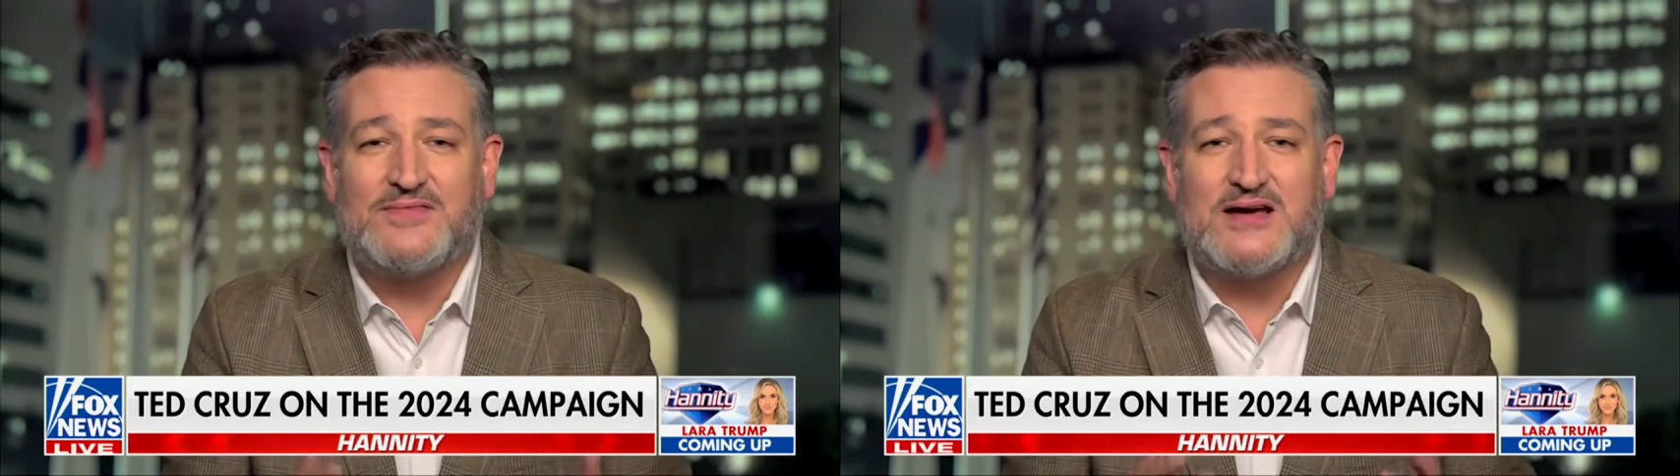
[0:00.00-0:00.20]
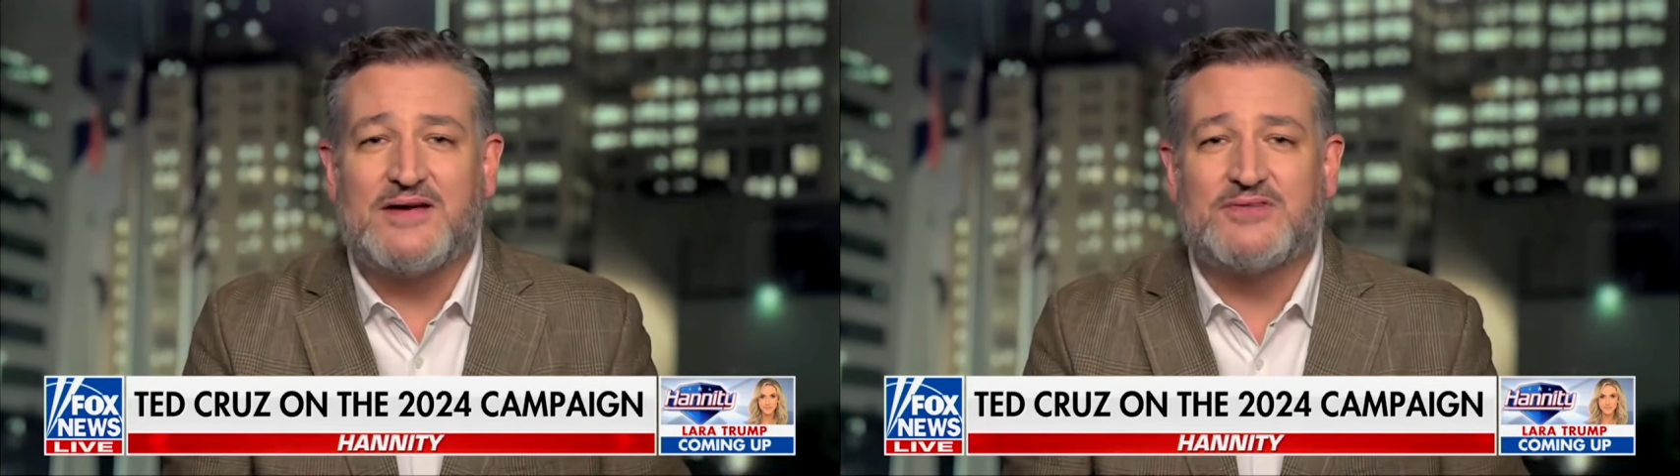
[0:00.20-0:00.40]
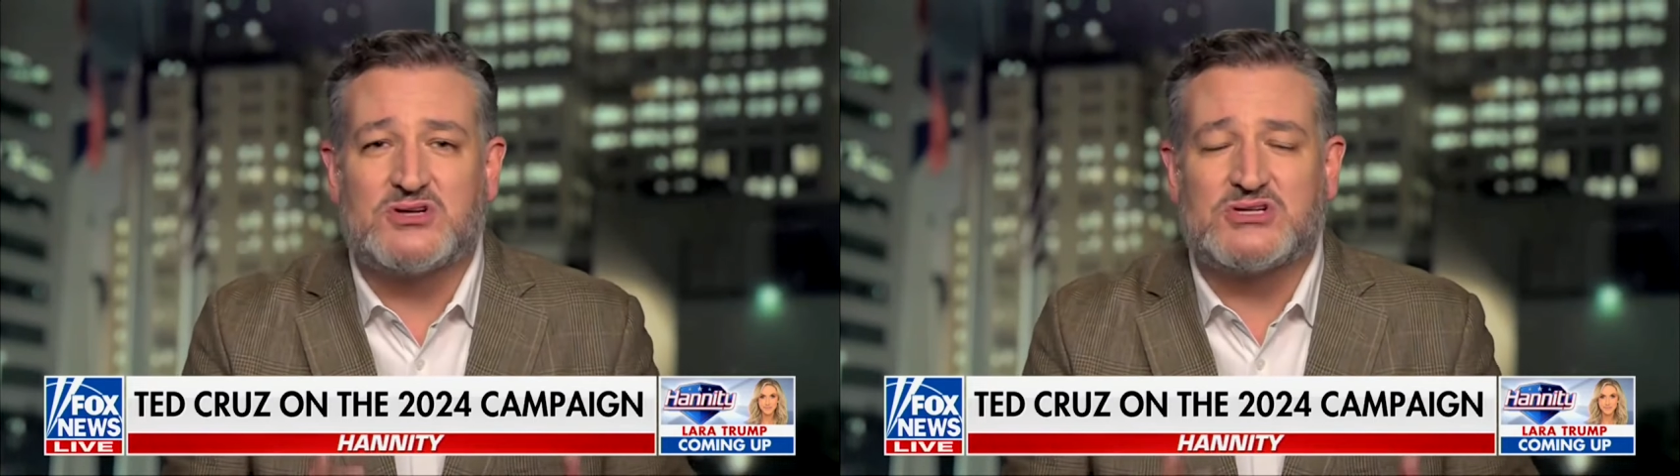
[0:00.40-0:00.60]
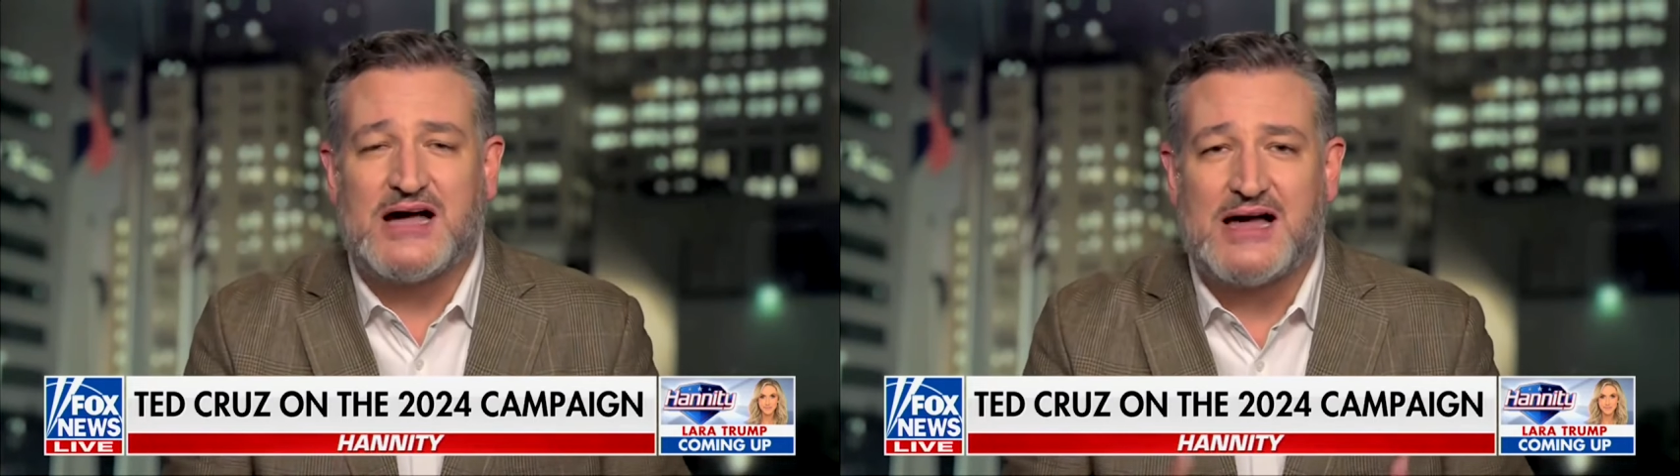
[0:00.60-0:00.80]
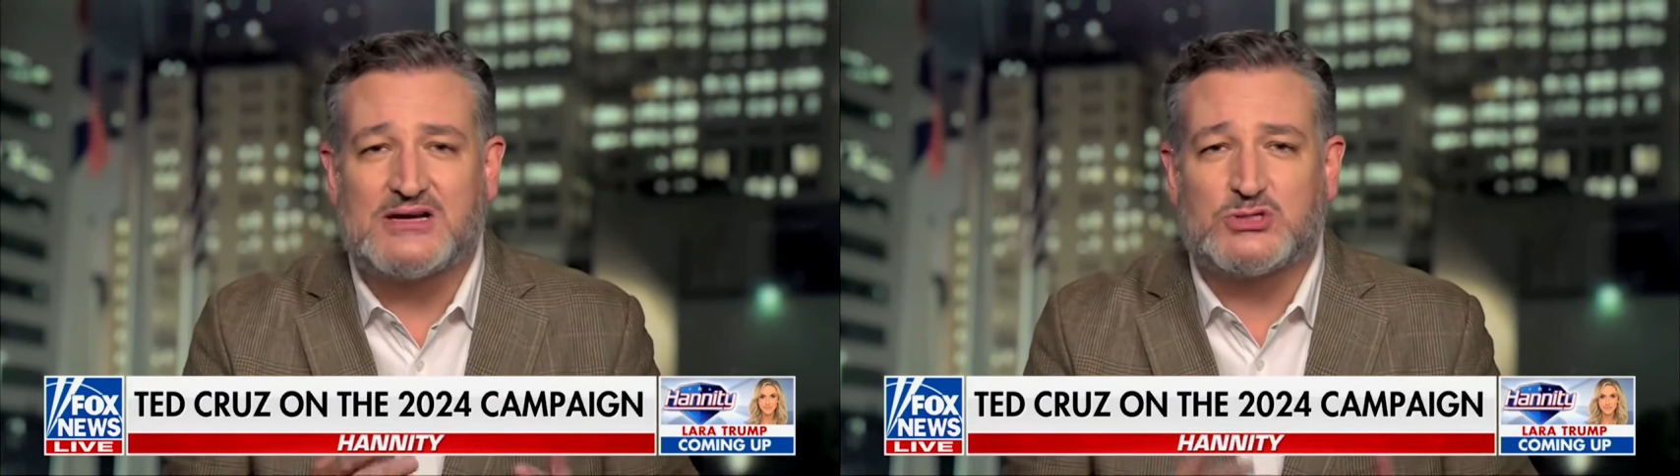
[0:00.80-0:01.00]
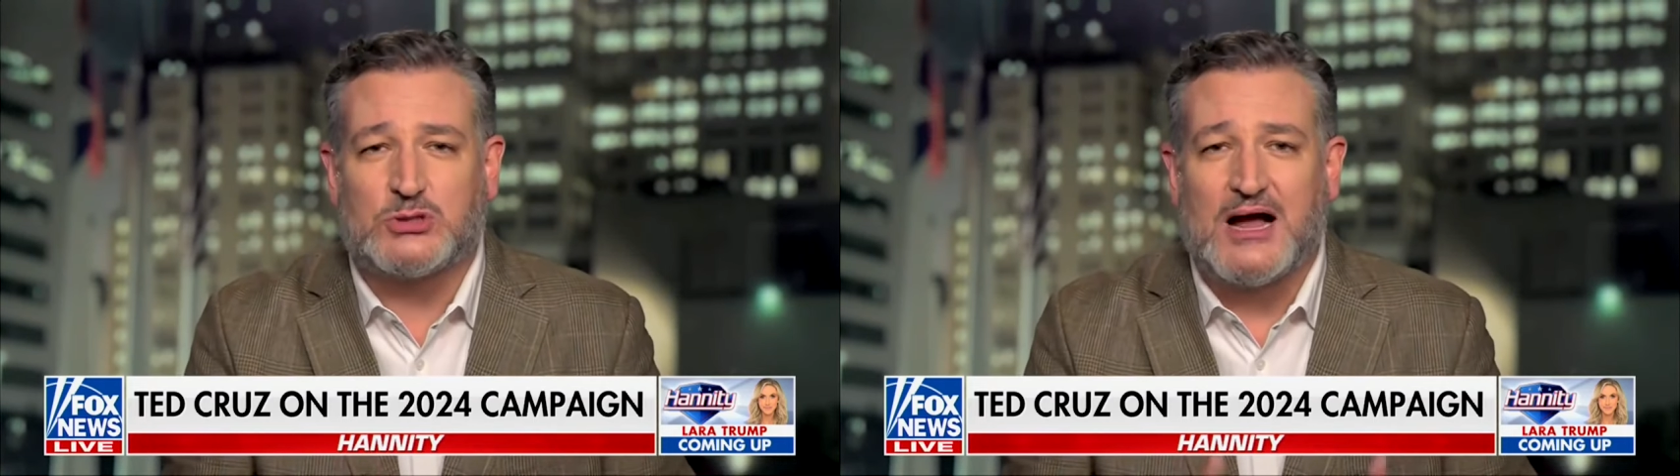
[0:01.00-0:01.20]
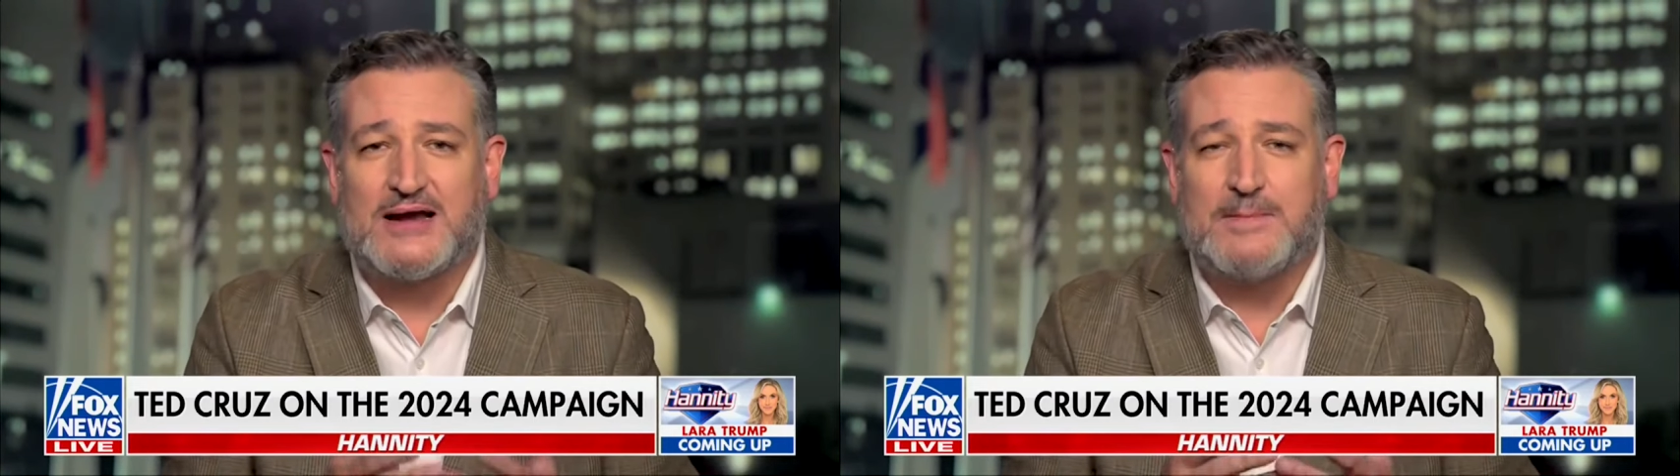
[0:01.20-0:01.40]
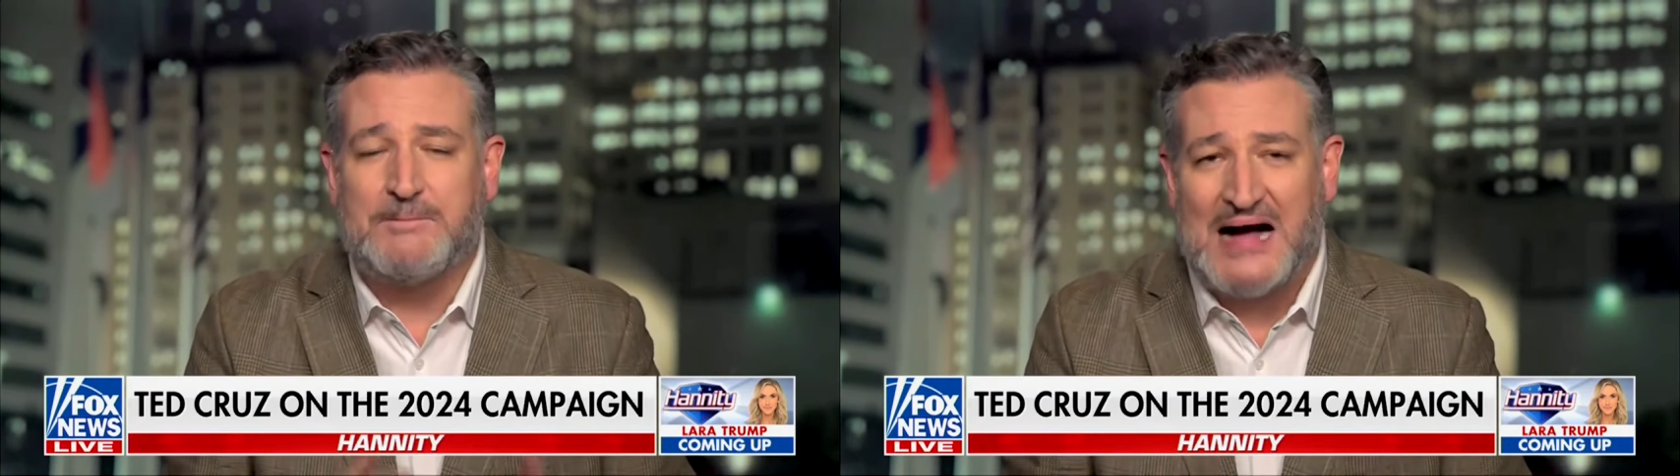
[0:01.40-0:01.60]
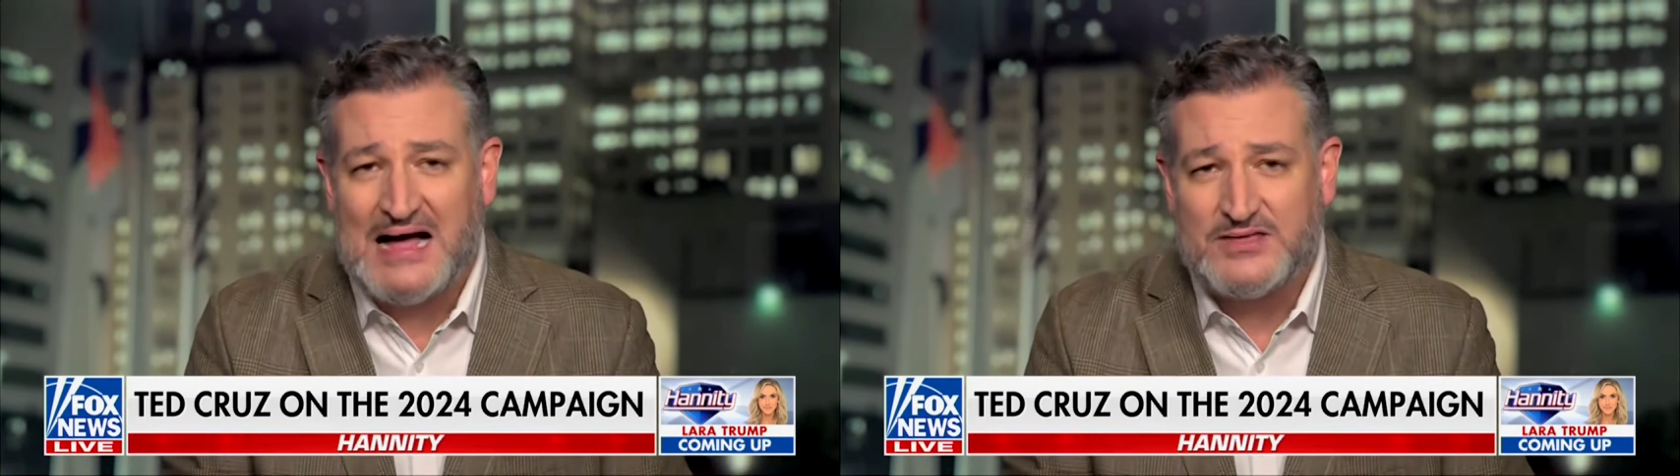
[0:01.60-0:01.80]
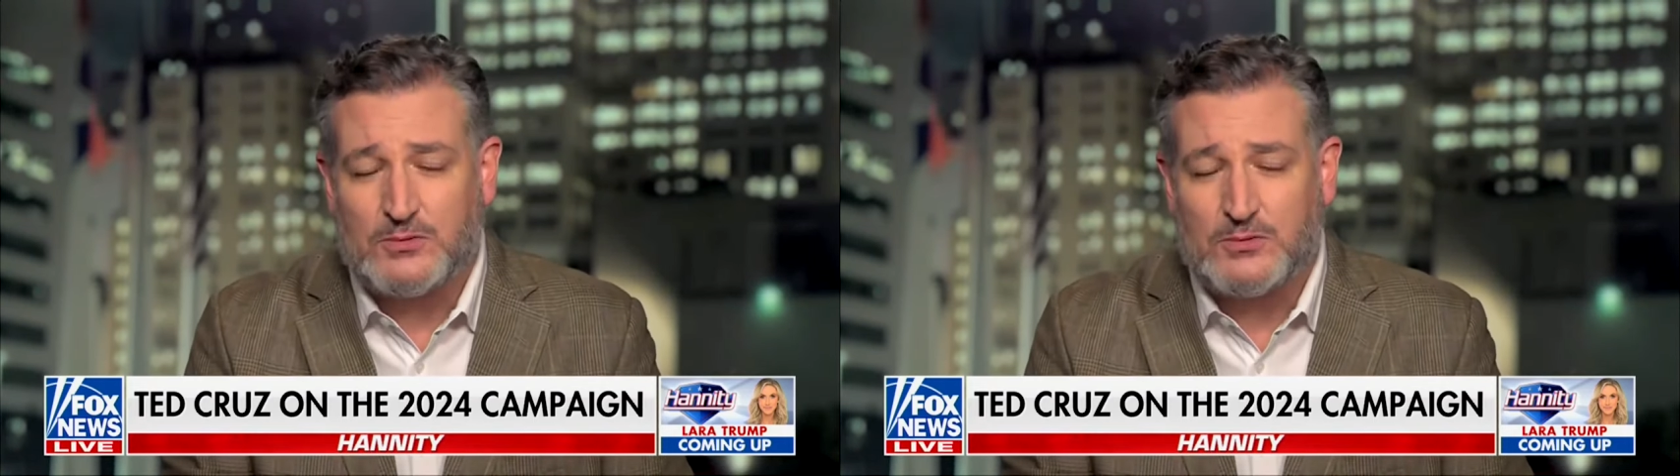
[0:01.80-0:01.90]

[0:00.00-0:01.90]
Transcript: the other side is trying to buy the